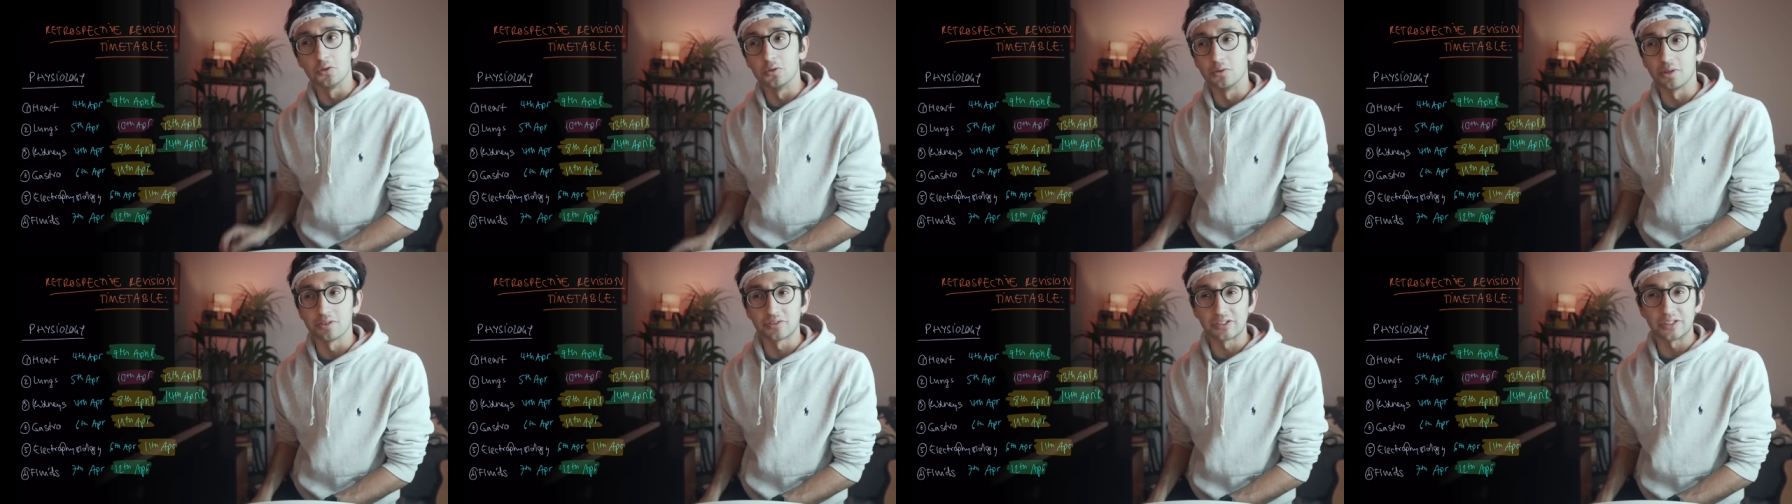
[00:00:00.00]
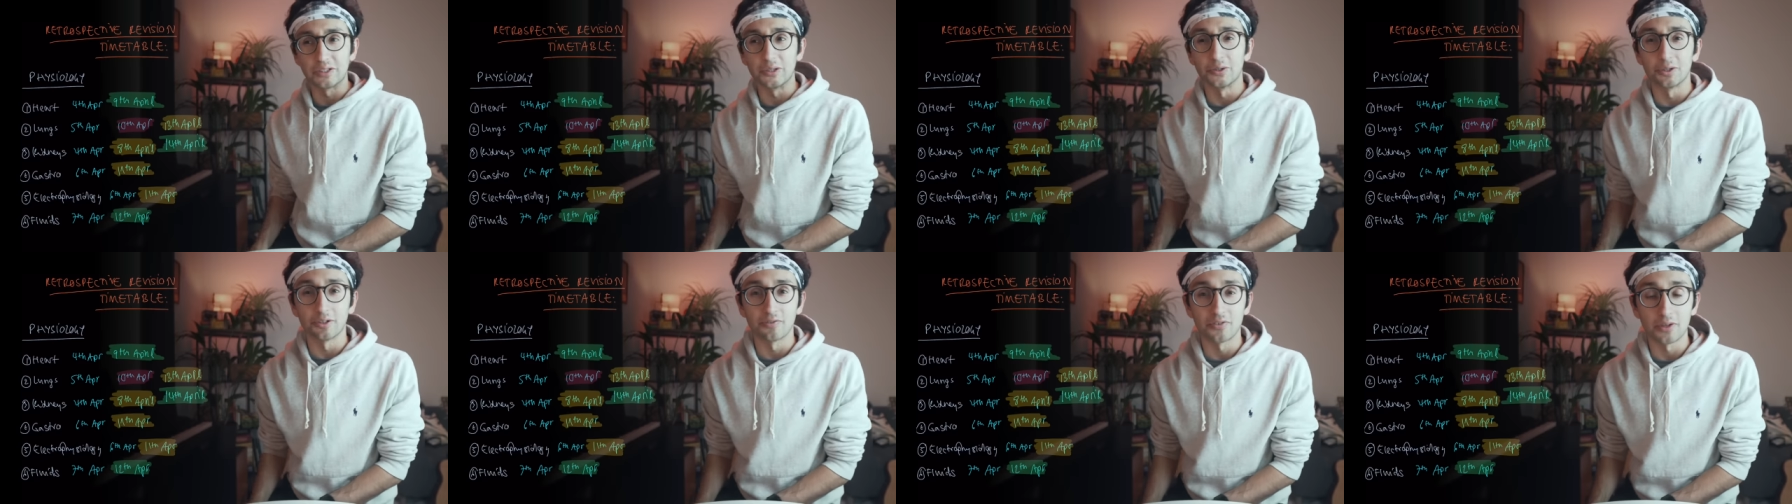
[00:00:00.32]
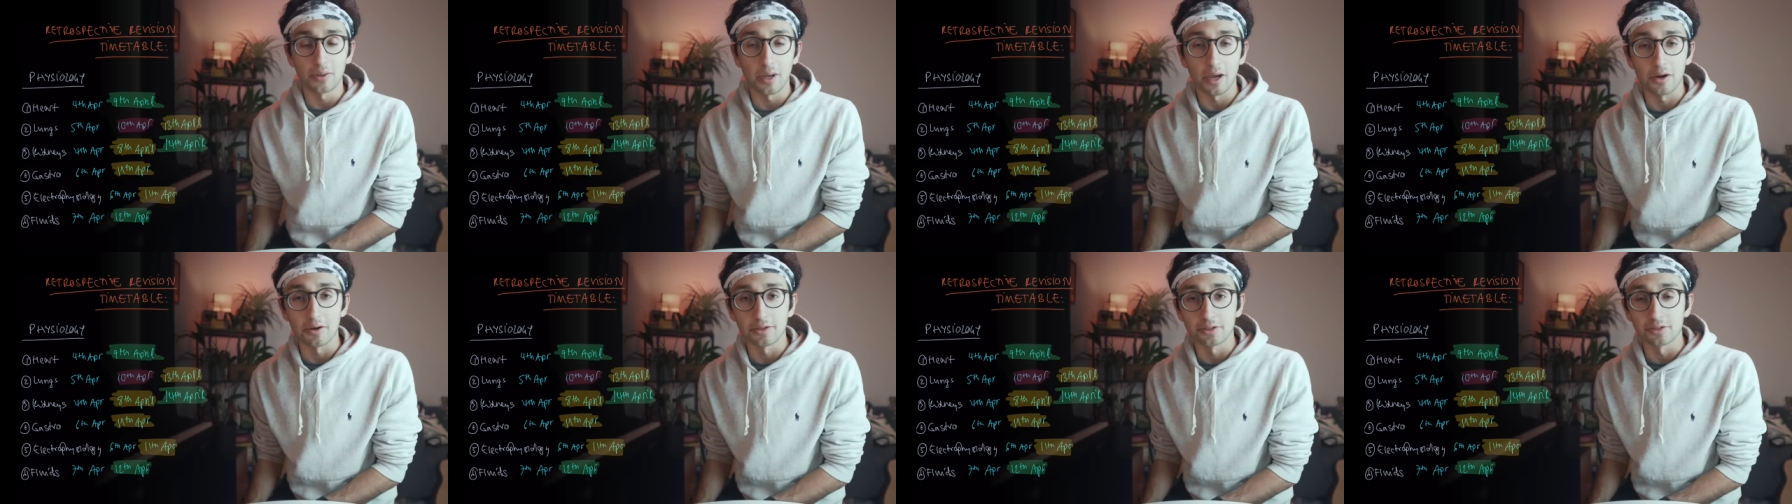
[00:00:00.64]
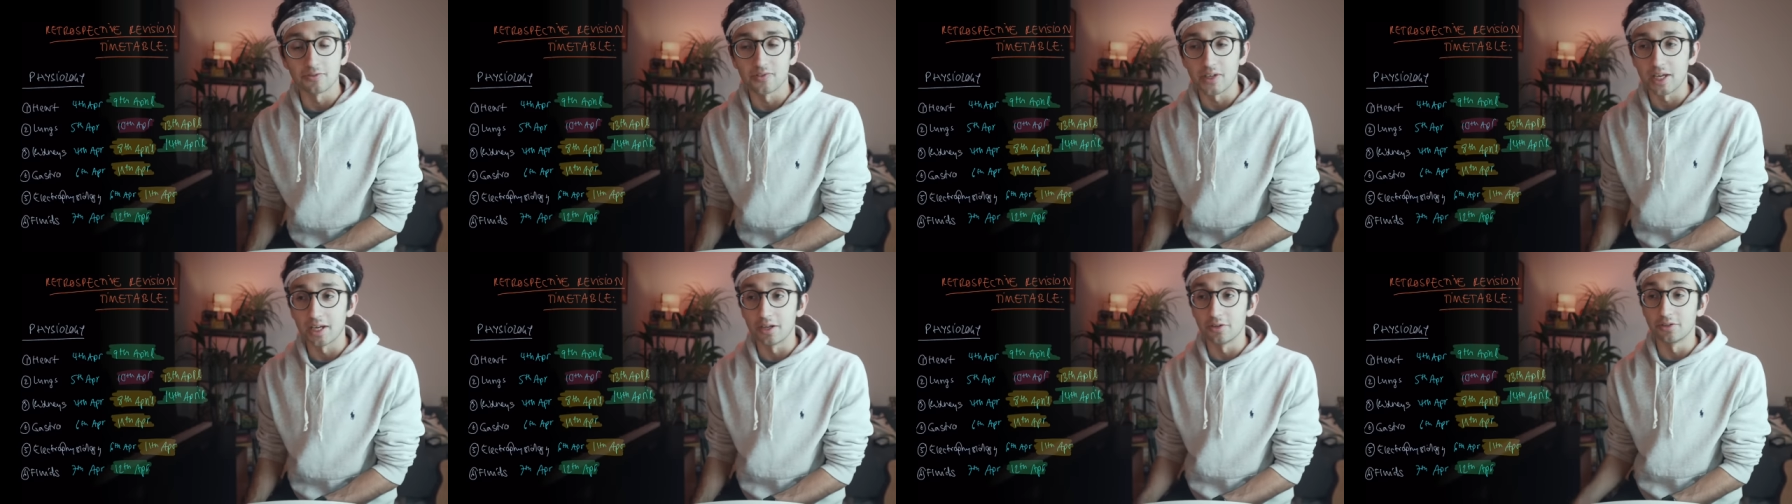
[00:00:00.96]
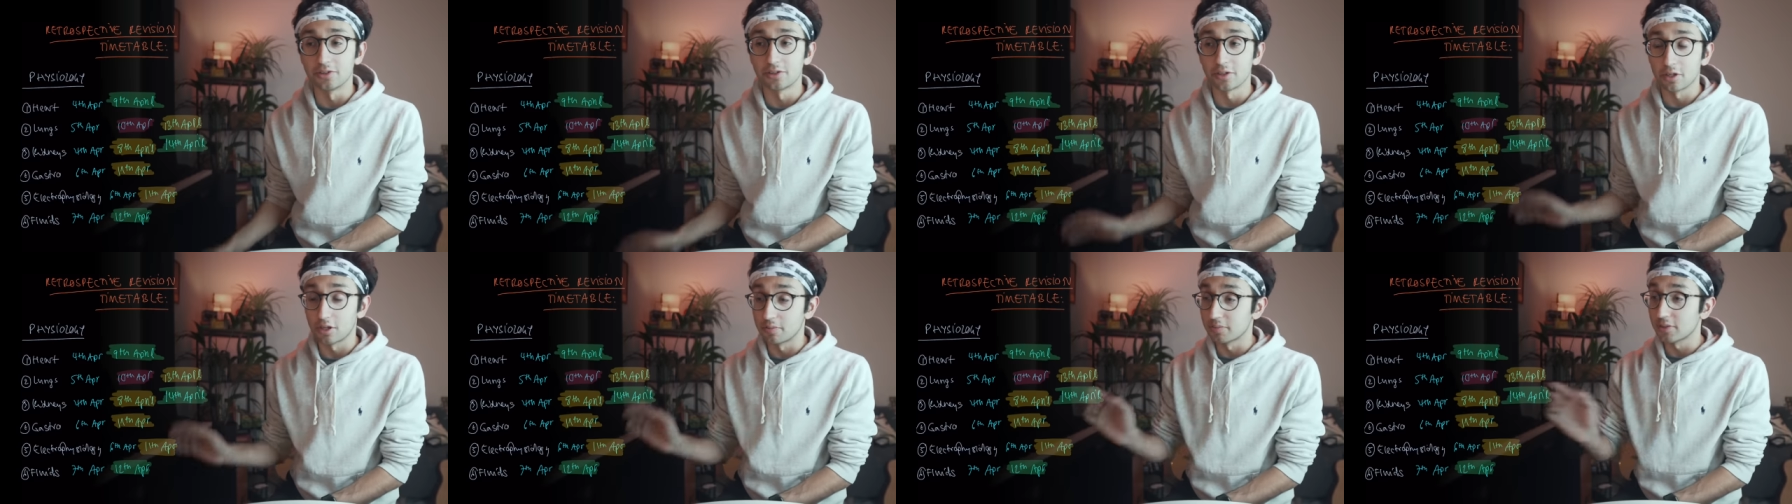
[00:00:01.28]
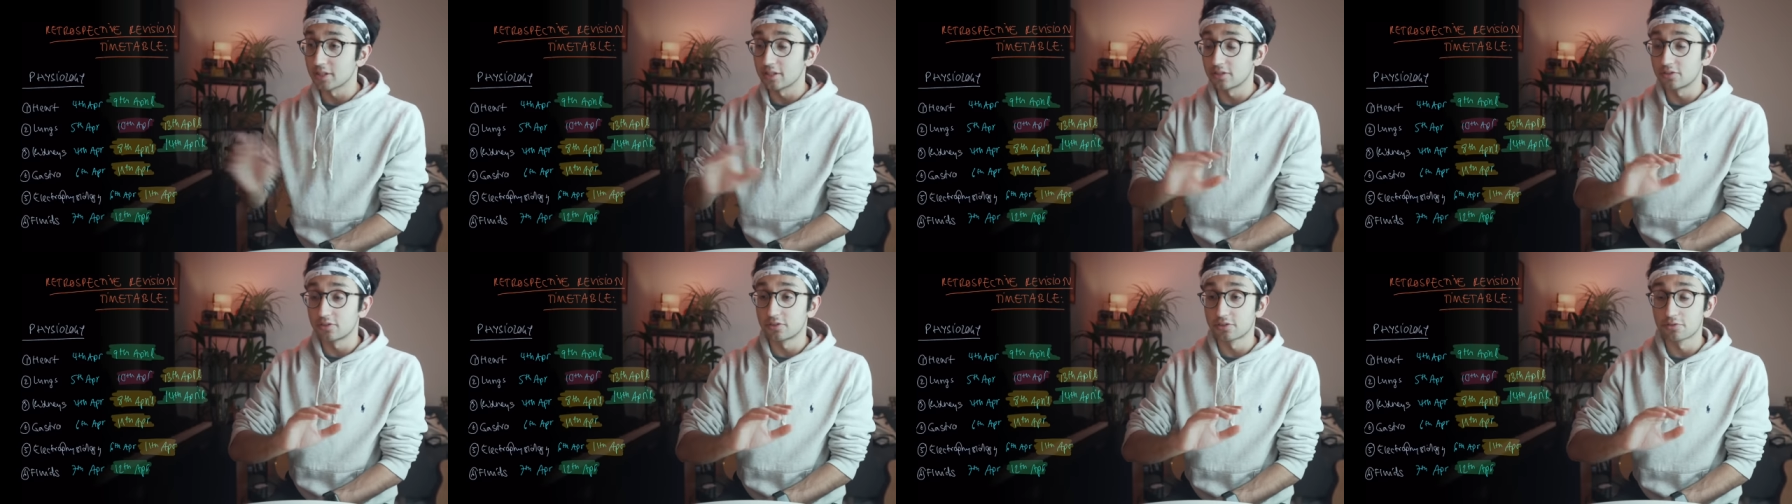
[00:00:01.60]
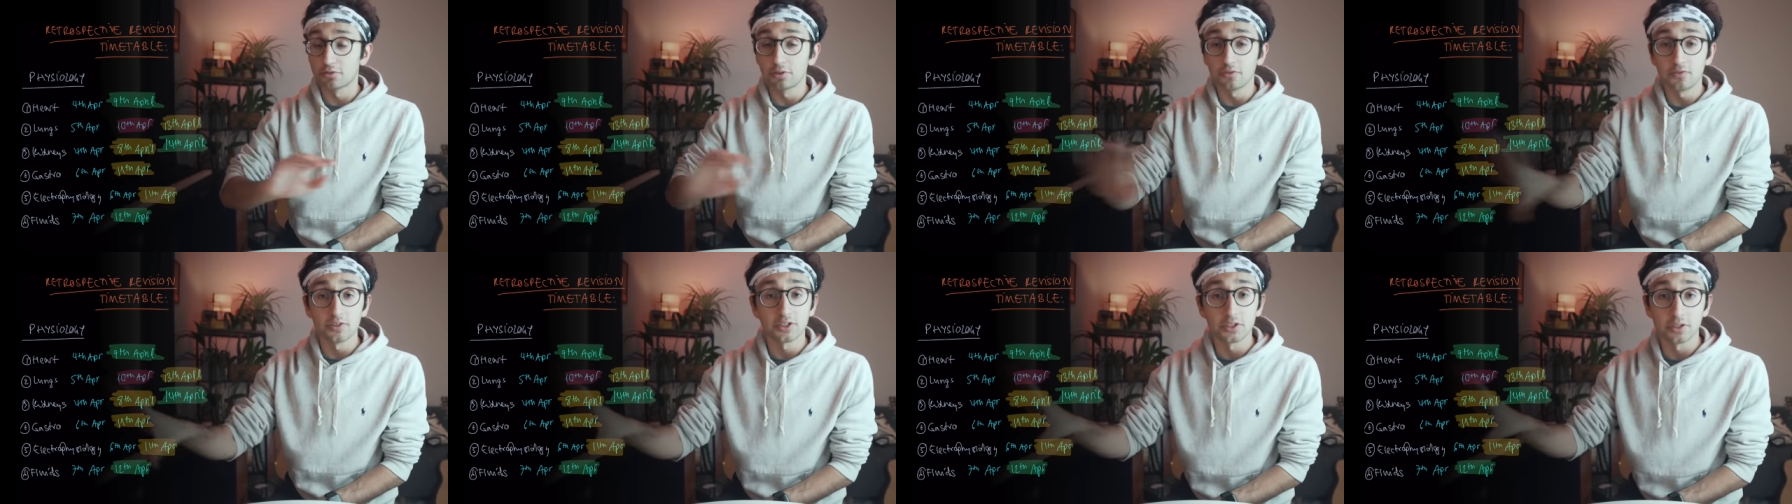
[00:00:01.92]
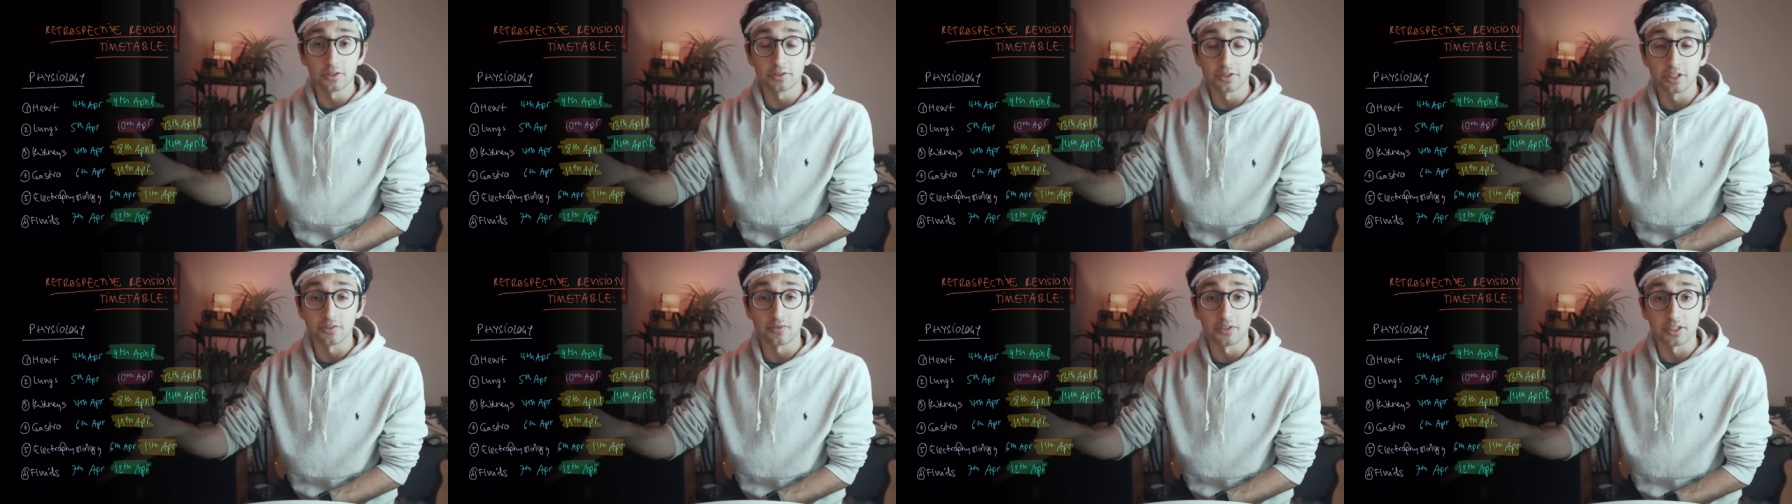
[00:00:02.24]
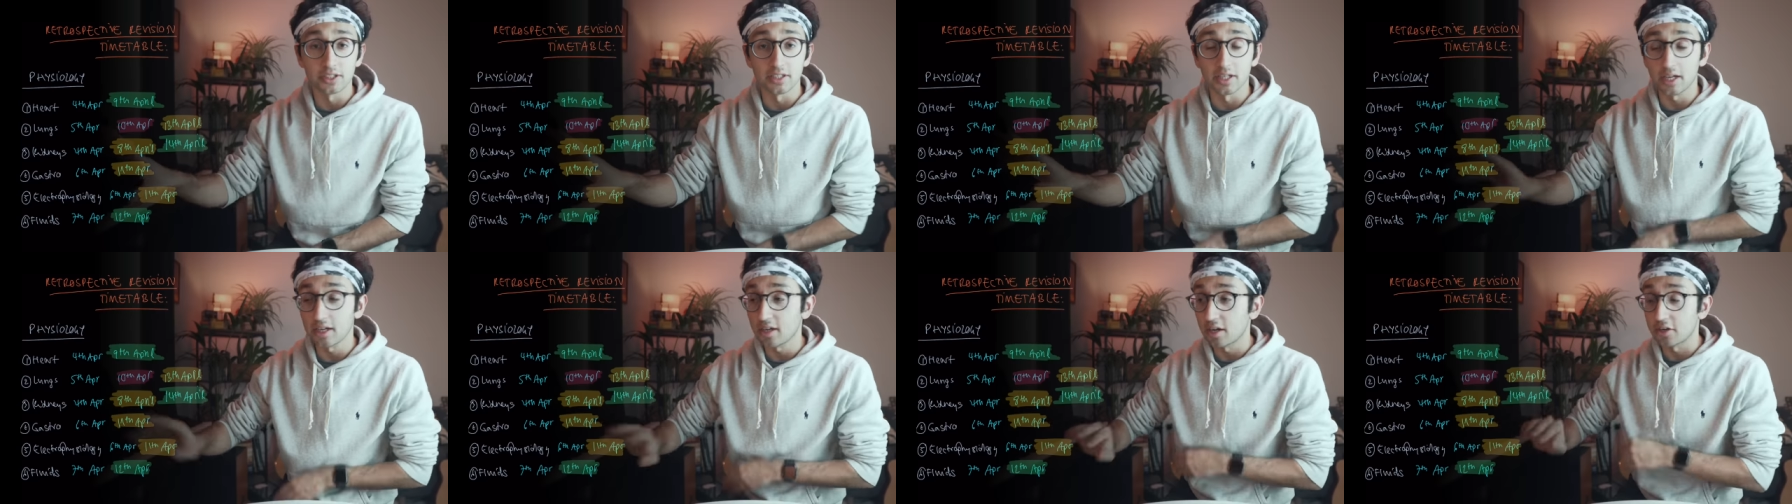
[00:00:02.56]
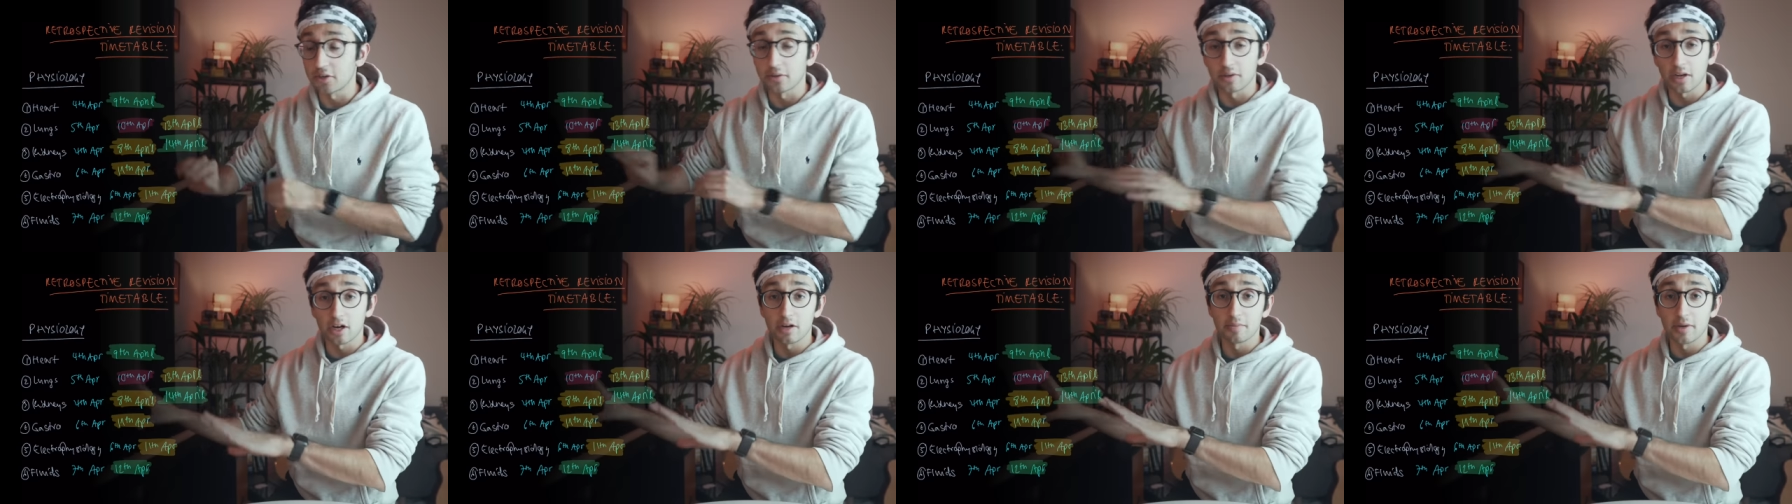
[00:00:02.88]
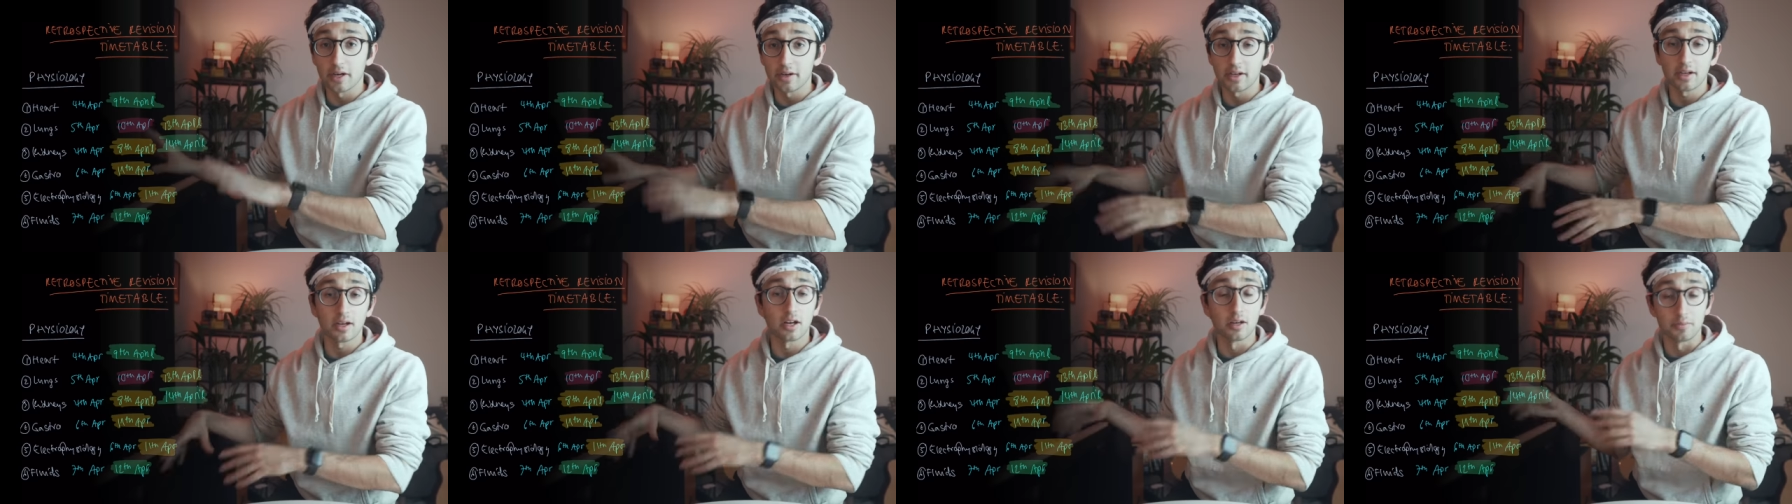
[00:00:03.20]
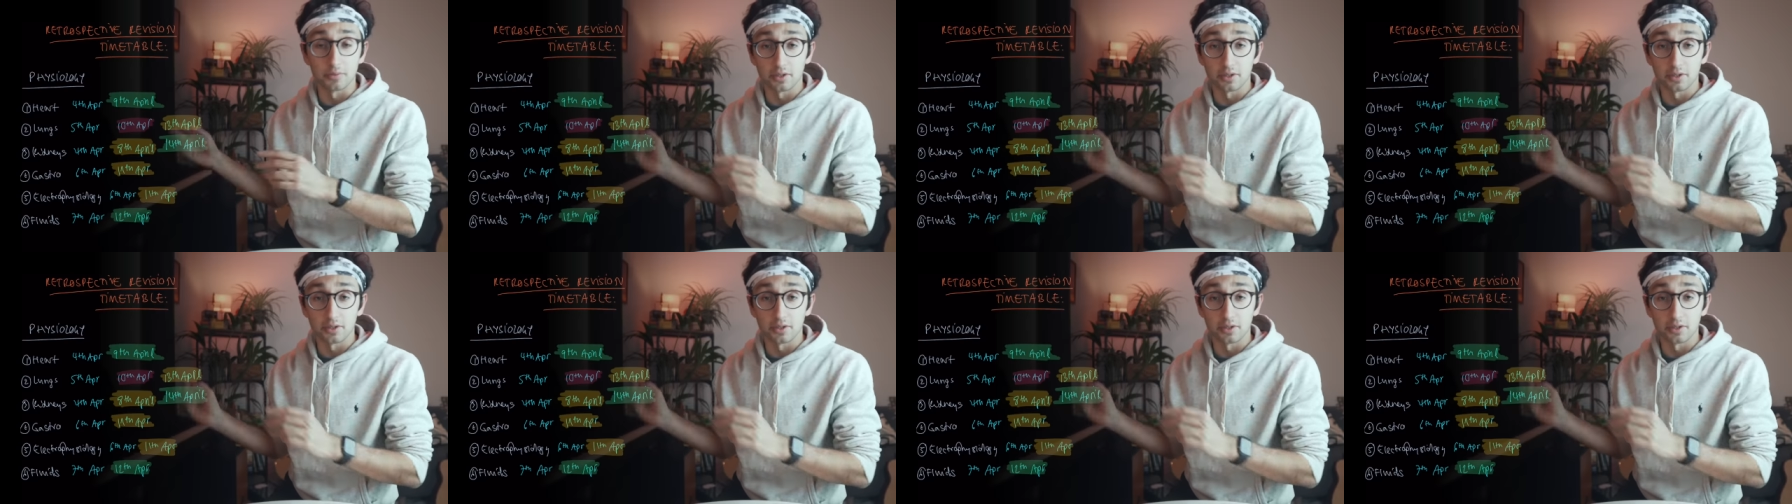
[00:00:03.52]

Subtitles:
oh, I've still got a few areas of yellow, so I'm gonna screw physiology for today, I don't care about it,